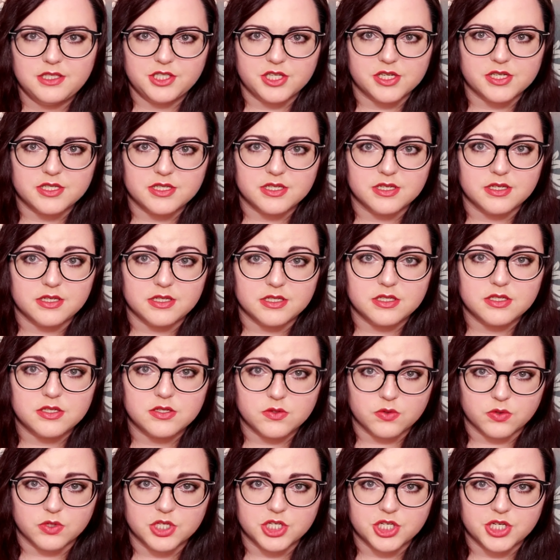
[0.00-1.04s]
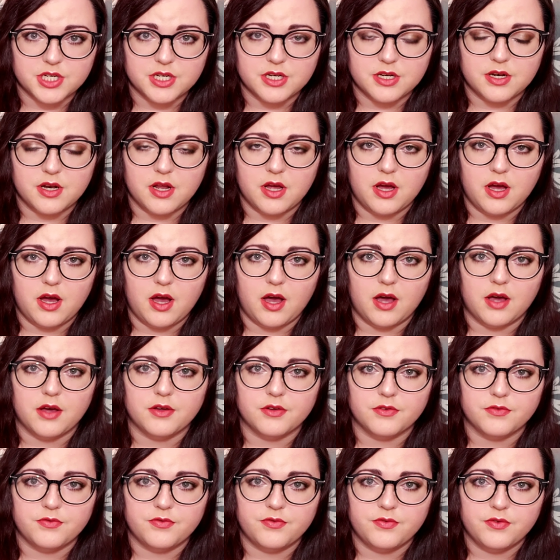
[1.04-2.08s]
just a distortion
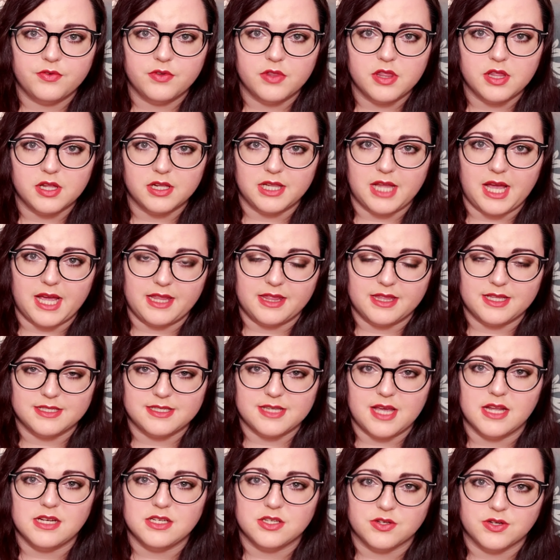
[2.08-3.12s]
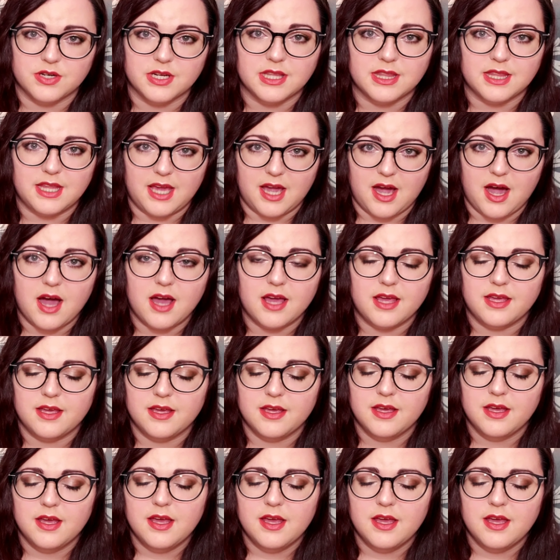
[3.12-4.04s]
of the light that's entering the eye.